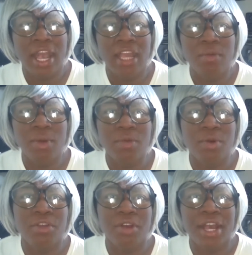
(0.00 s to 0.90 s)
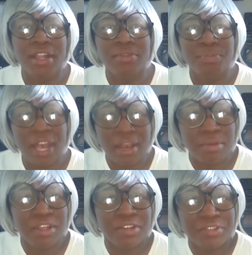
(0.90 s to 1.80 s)
Ain't no way, you can't pay
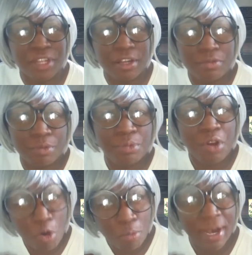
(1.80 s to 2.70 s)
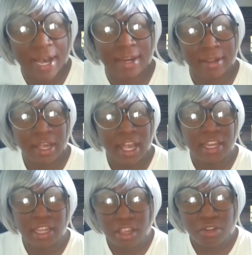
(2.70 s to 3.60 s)
me to steal from nobody. And
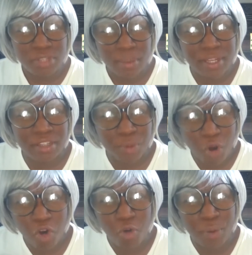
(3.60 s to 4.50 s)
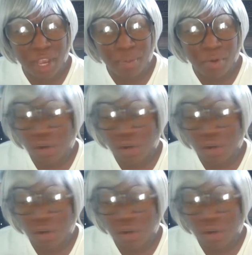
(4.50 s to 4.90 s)
then you talking about some old people?